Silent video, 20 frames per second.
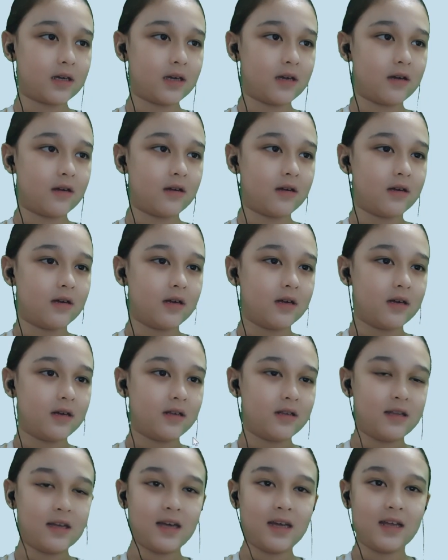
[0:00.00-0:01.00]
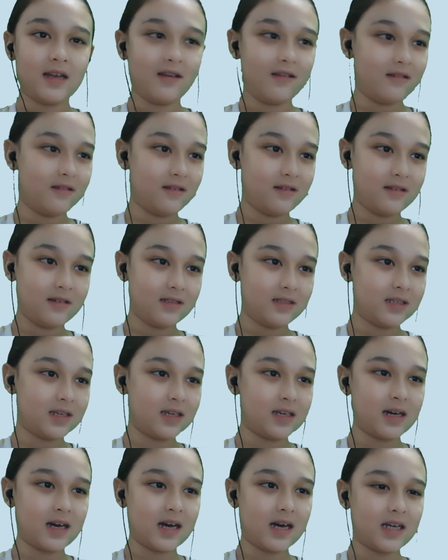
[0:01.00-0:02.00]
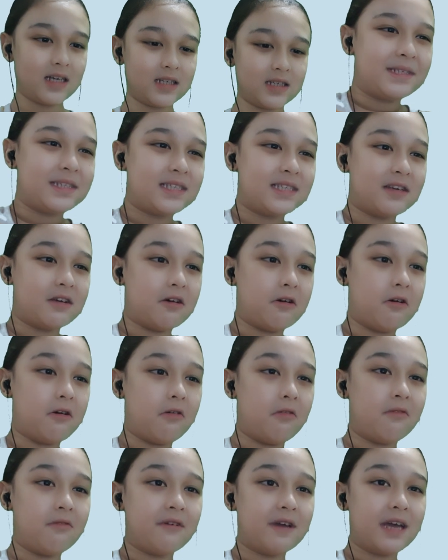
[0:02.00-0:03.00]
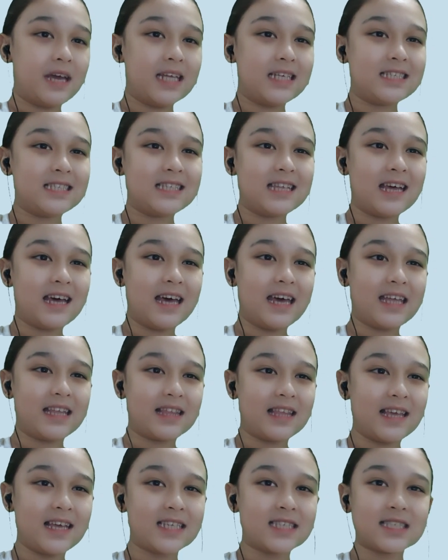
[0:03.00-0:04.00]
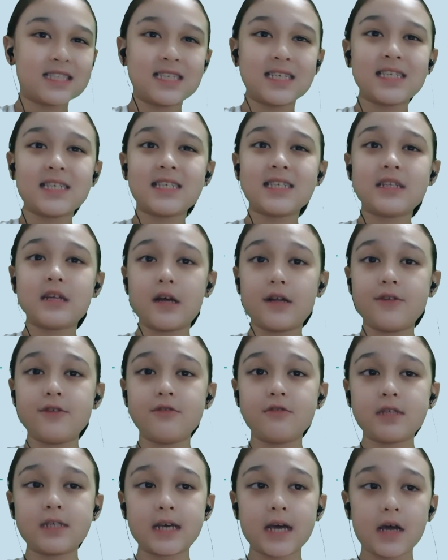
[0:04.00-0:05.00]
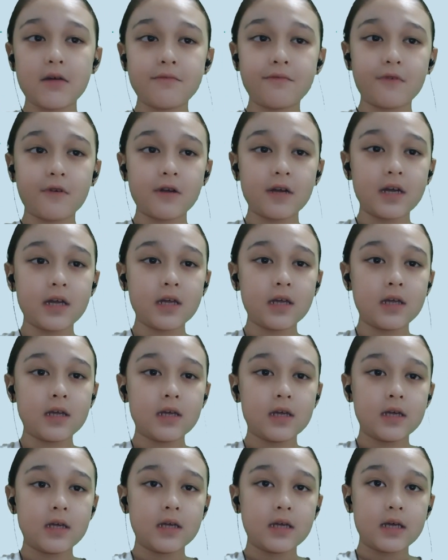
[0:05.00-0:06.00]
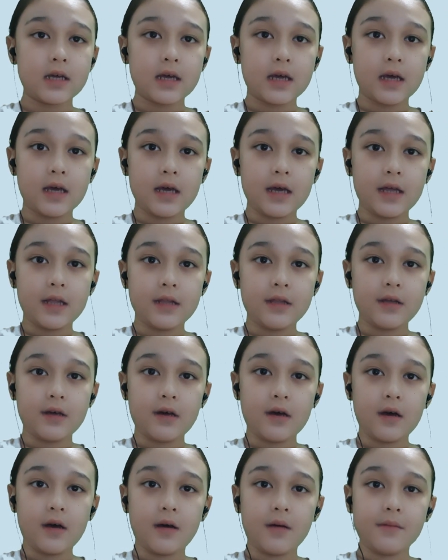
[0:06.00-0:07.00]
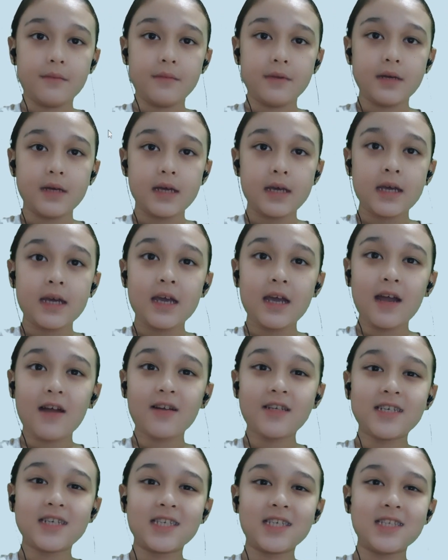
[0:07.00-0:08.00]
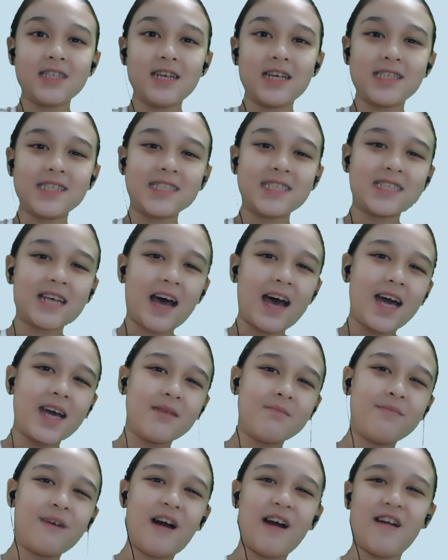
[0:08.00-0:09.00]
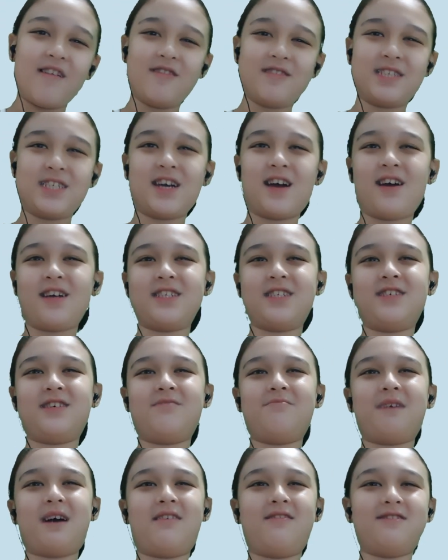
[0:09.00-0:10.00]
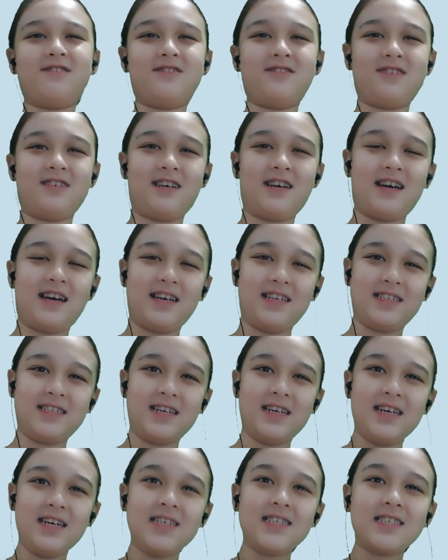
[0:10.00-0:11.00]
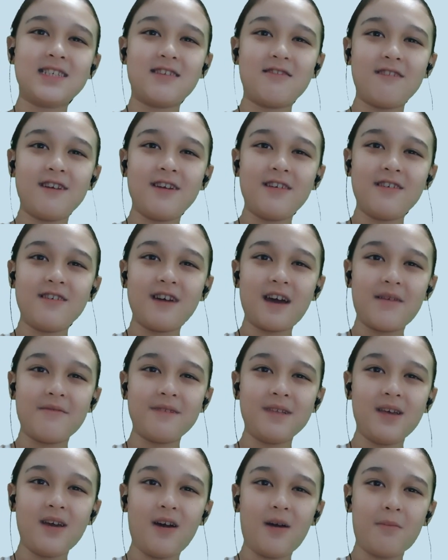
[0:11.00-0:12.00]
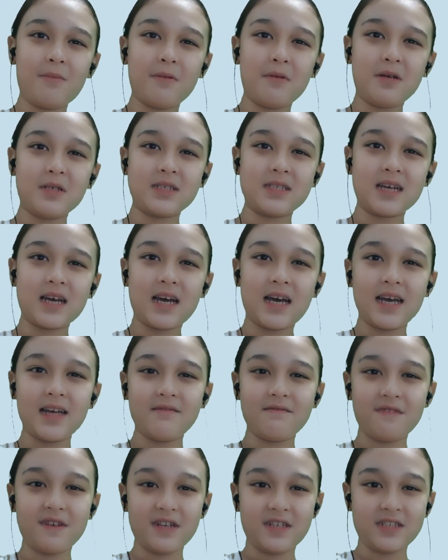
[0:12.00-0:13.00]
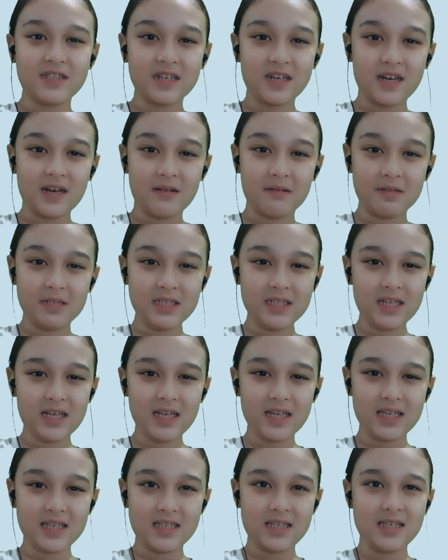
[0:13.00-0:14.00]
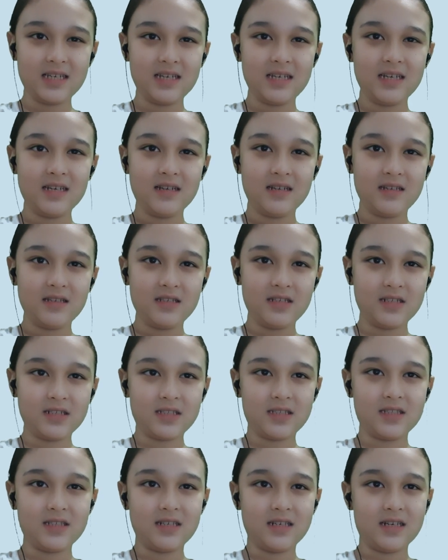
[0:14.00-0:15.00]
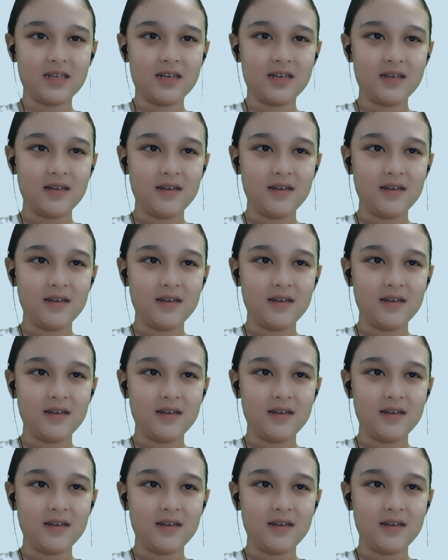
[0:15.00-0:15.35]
here. Then See guys, so it's like this. This is the new tab for it. And um, here, this is the sidebar I was talking to you about, you two guys. So here you have the opera sign, which um, is like just the,